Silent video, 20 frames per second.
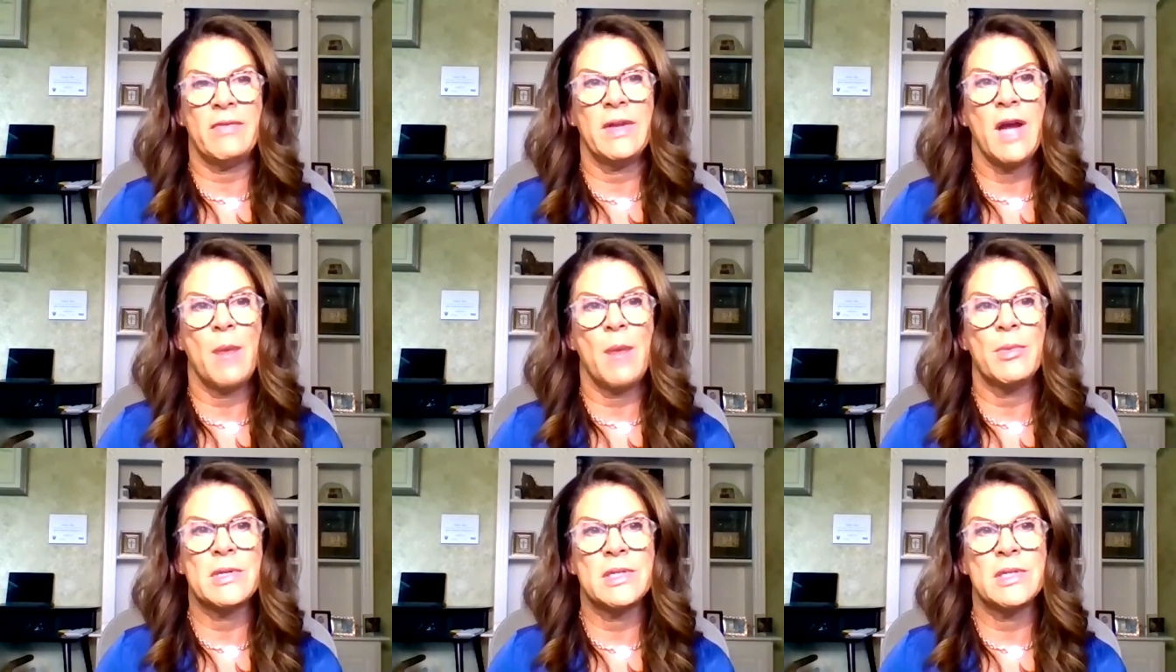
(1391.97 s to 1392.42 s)
the
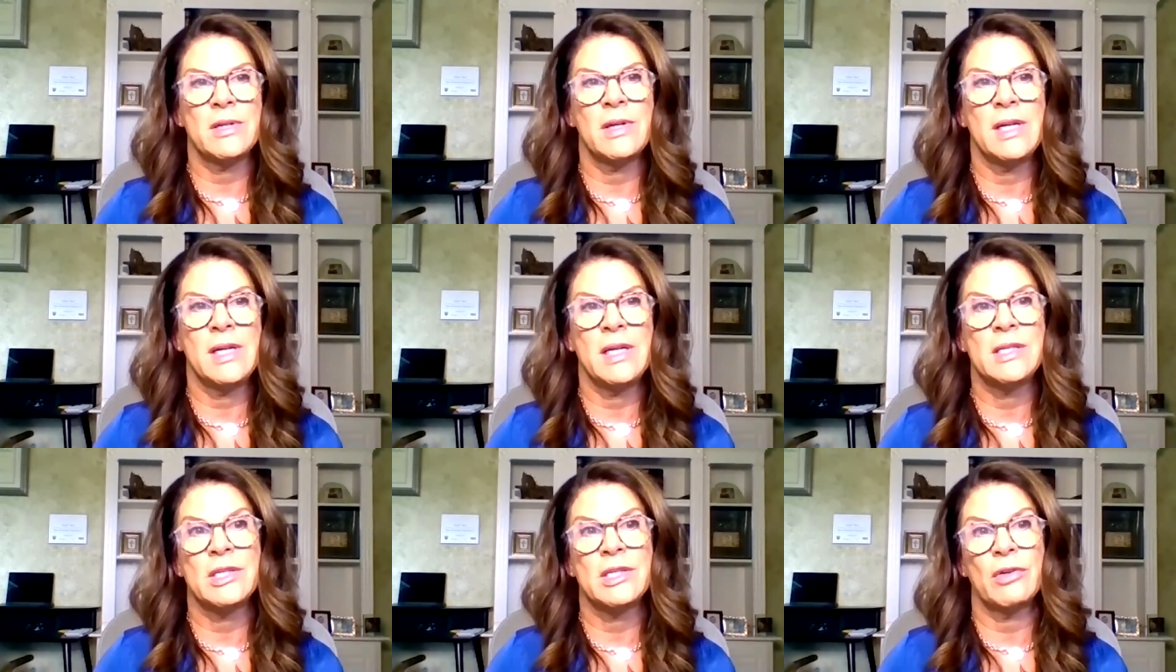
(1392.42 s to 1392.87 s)

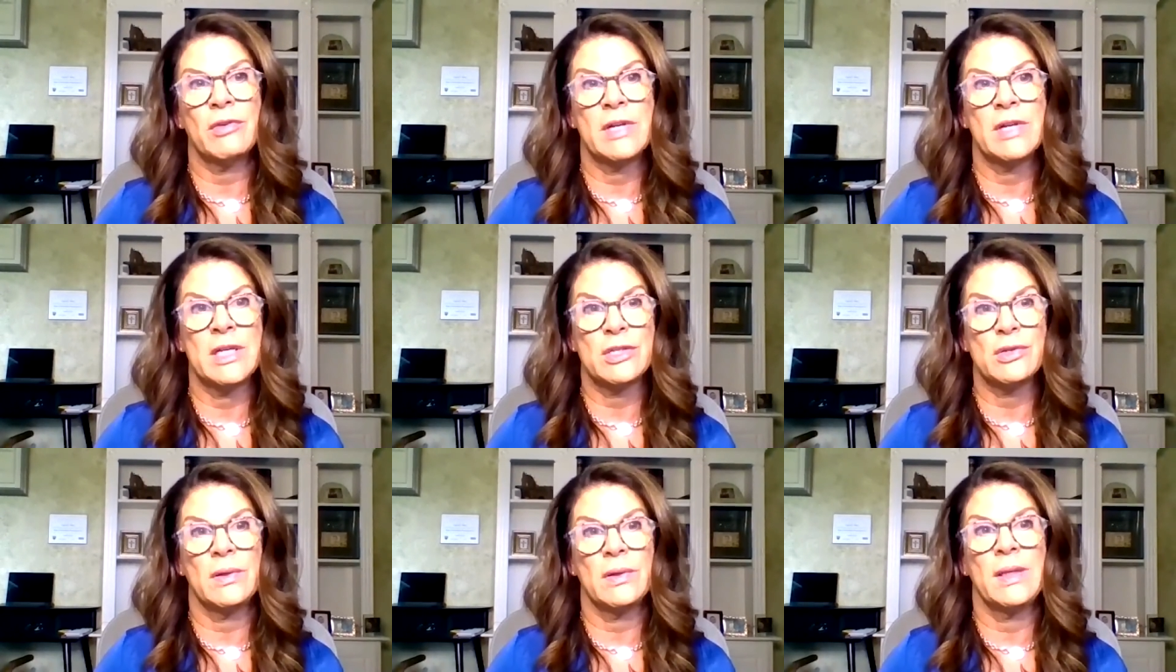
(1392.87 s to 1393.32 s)
opportunity to
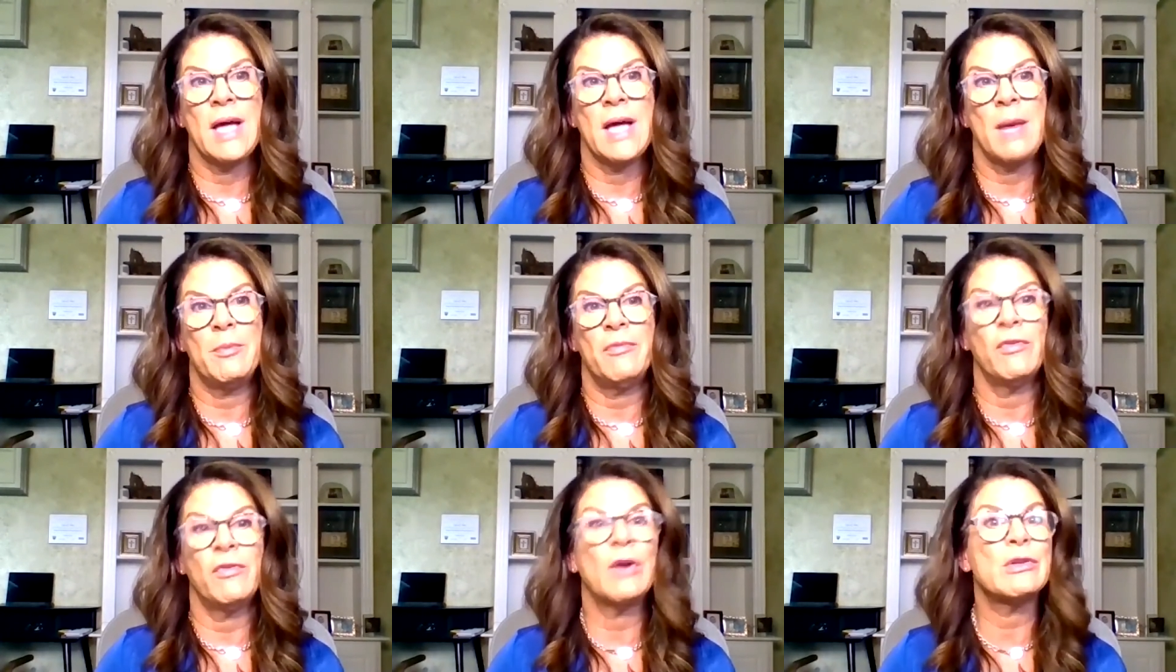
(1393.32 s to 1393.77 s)
credential
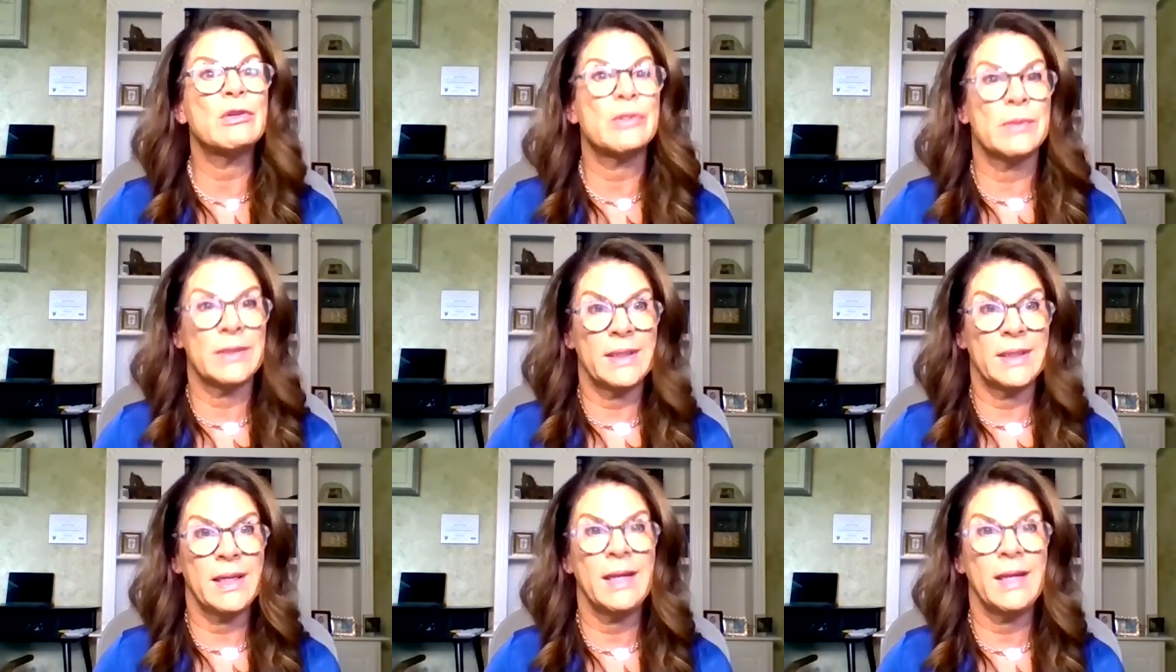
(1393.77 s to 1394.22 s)
up
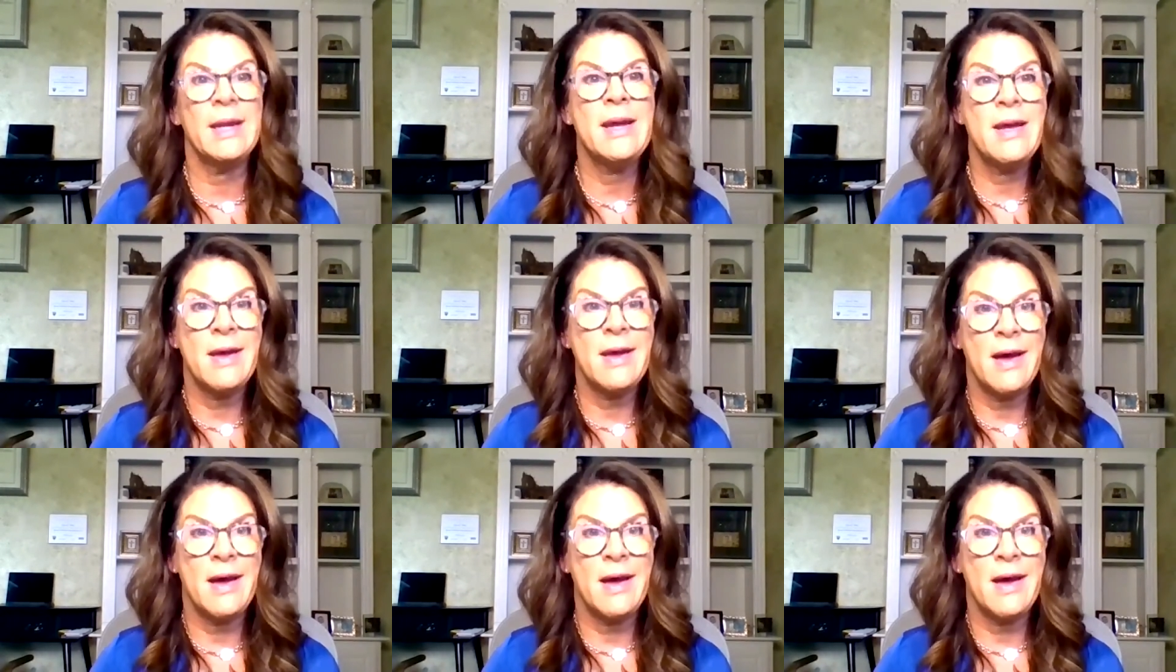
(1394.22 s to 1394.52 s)
virtually